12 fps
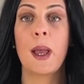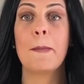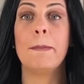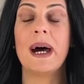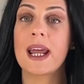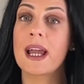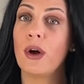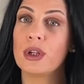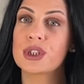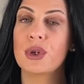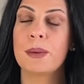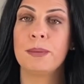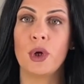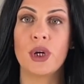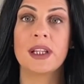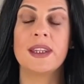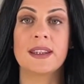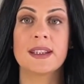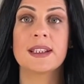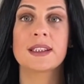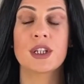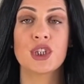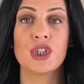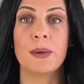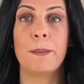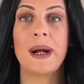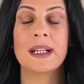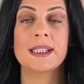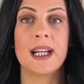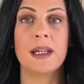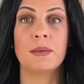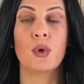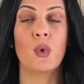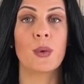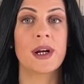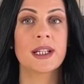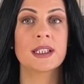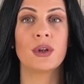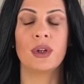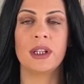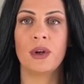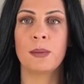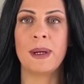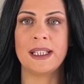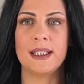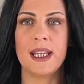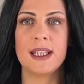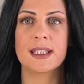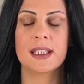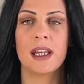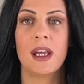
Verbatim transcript: but I also employ a dental surgeon part-time who works only on Mondays.